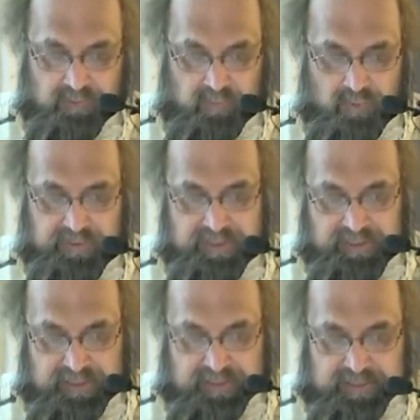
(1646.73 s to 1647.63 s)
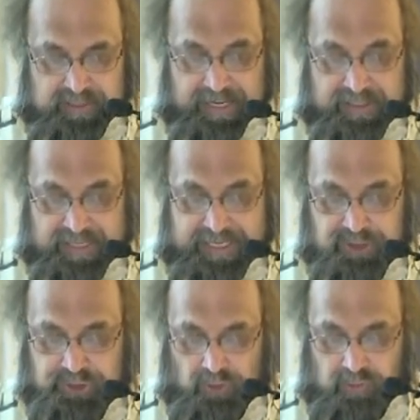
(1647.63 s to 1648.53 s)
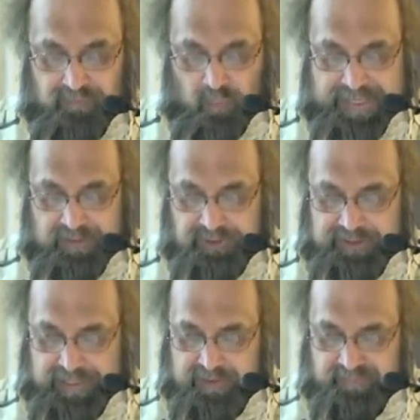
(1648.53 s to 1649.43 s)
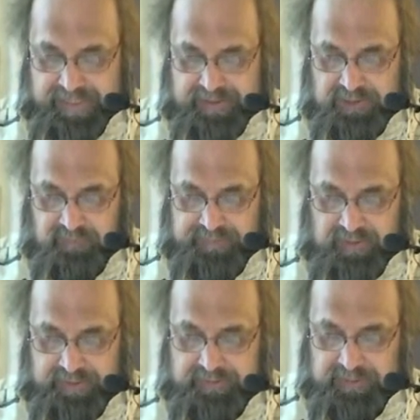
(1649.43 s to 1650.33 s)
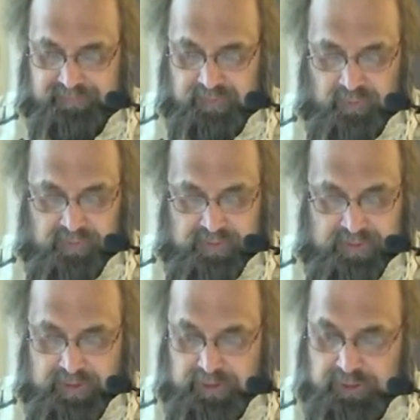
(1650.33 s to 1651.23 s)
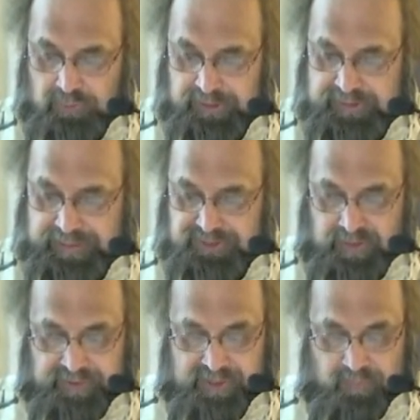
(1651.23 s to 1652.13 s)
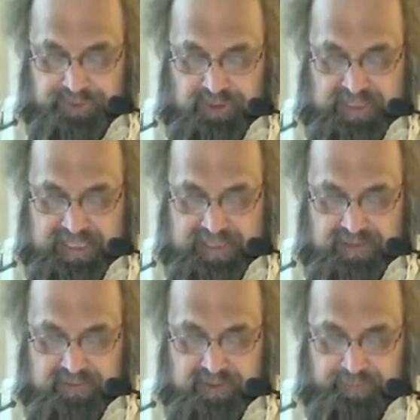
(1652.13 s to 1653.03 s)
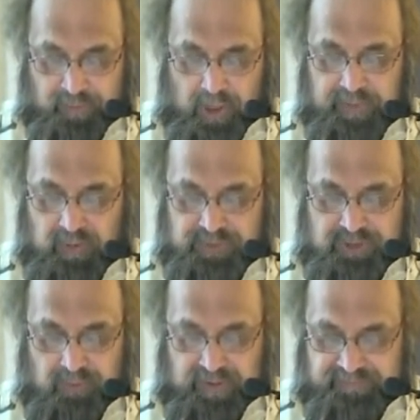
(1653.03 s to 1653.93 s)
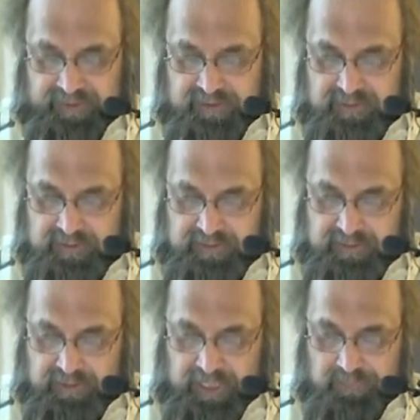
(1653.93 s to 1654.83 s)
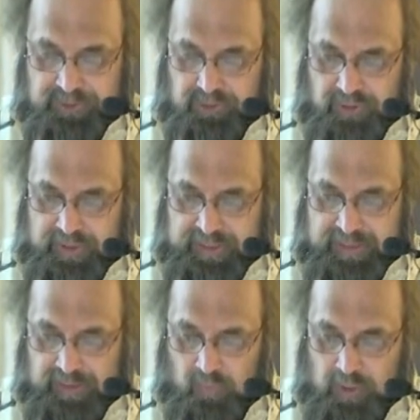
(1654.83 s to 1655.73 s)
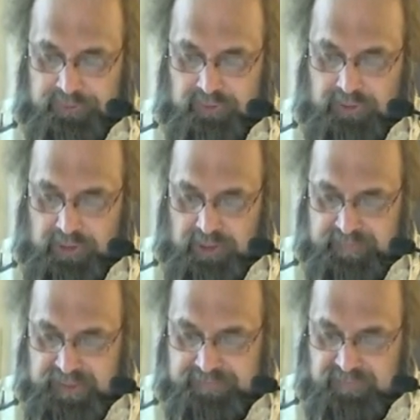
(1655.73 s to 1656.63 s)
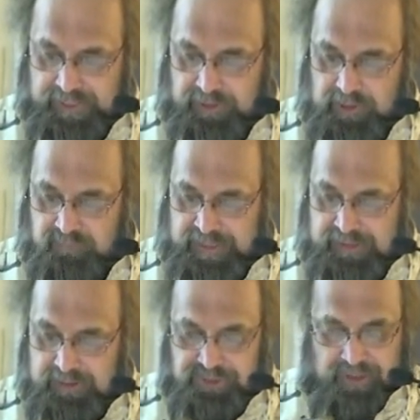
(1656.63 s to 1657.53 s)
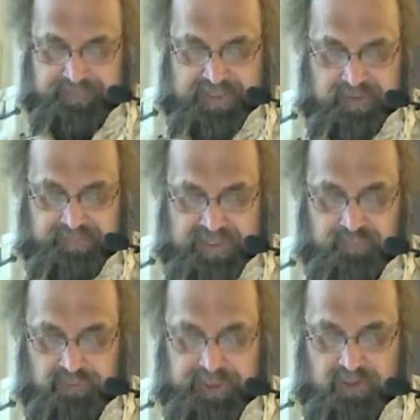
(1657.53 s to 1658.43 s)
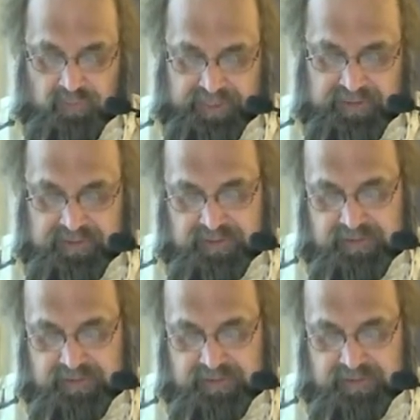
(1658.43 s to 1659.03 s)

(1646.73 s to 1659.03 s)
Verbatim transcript: Quote, "At night, a shoal of whales kind of made us feel uncomfortable. You could touch some of them with your hand. Their blowing was terrific. I was turned in, and Walter called me. I got all ready to jump out of bed pretty quick.